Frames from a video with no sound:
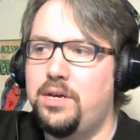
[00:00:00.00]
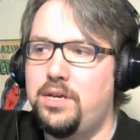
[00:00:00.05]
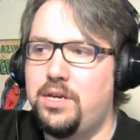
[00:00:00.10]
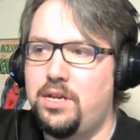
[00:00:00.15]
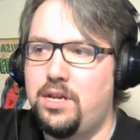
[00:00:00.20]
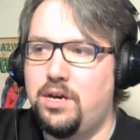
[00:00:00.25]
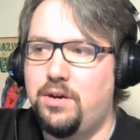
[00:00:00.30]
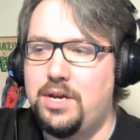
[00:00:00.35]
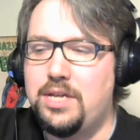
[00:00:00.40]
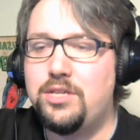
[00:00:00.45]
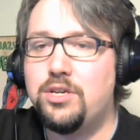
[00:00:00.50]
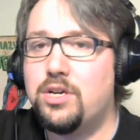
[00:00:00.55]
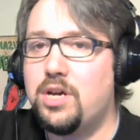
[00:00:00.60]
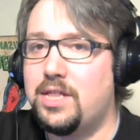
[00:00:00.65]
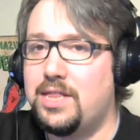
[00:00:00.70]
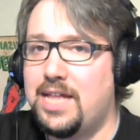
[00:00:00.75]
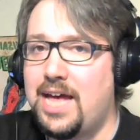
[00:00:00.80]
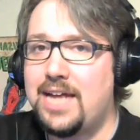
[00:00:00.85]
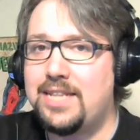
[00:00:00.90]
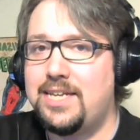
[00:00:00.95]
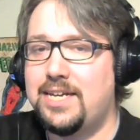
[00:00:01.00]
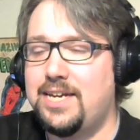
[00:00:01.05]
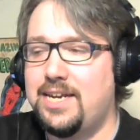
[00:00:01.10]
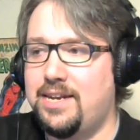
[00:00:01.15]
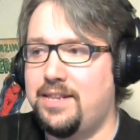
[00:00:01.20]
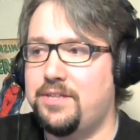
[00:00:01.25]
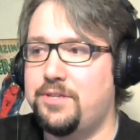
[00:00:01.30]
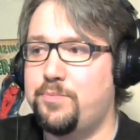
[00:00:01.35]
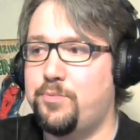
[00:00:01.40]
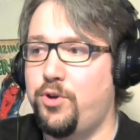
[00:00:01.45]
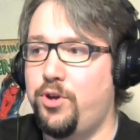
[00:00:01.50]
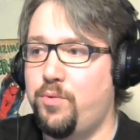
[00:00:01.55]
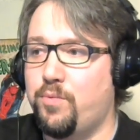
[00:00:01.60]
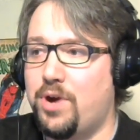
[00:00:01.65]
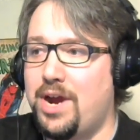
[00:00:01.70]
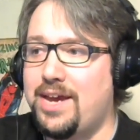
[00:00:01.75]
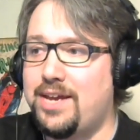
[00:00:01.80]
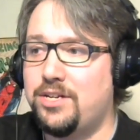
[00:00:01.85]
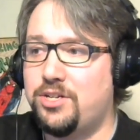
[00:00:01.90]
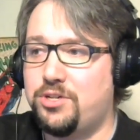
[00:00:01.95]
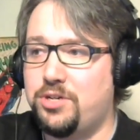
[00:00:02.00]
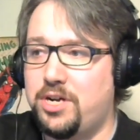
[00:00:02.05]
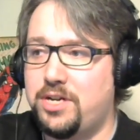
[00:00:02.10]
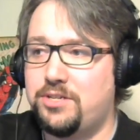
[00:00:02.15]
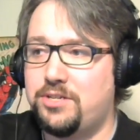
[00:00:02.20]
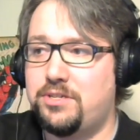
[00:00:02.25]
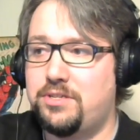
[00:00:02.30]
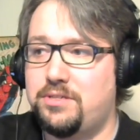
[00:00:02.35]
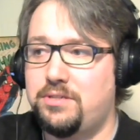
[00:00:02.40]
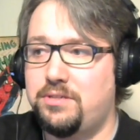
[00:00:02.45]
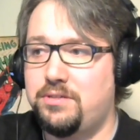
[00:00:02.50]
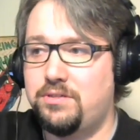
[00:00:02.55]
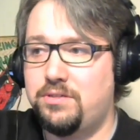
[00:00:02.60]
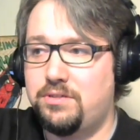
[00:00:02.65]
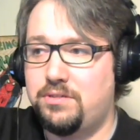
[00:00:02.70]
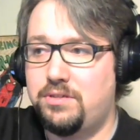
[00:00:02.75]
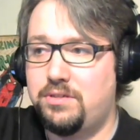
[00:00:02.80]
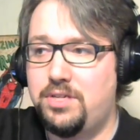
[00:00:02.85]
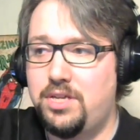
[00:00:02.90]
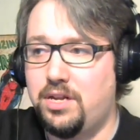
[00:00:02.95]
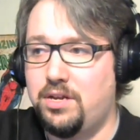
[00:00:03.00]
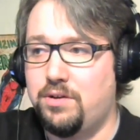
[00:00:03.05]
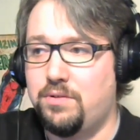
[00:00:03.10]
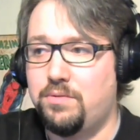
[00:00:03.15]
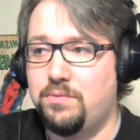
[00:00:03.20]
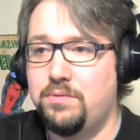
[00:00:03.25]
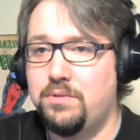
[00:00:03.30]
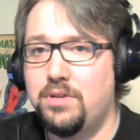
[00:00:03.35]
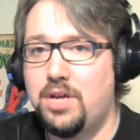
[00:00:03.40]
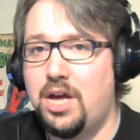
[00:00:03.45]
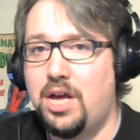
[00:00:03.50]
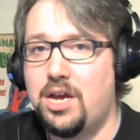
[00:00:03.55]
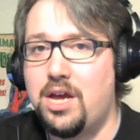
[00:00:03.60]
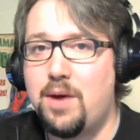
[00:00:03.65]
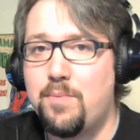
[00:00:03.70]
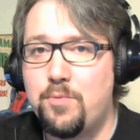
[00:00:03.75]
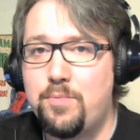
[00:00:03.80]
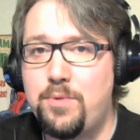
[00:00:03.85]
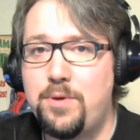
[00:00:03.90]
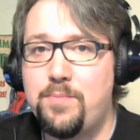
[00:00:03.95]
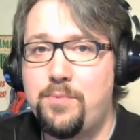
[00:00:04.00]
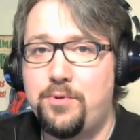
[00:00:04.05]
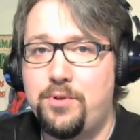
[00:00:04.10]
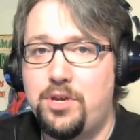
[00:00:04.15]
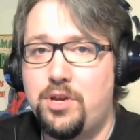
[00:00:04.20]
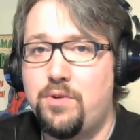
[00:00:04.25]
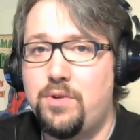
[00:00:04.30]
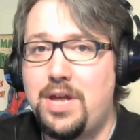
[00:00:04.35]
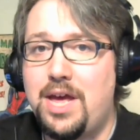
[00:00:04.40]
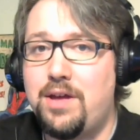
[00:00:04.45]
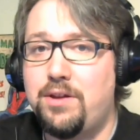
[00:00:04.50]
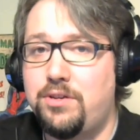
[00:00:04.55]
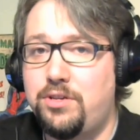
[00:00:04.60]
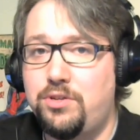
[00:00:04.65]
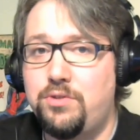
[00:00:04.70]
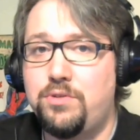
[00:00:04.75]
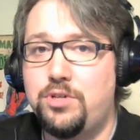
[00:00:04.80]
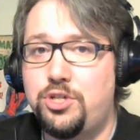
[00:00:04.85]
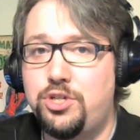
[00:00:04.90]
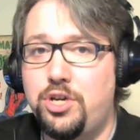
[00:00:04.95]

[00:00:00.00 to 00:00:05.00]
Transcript: You know, it took a lot to get to this point where I can trust, you know, a couple people to go down and do a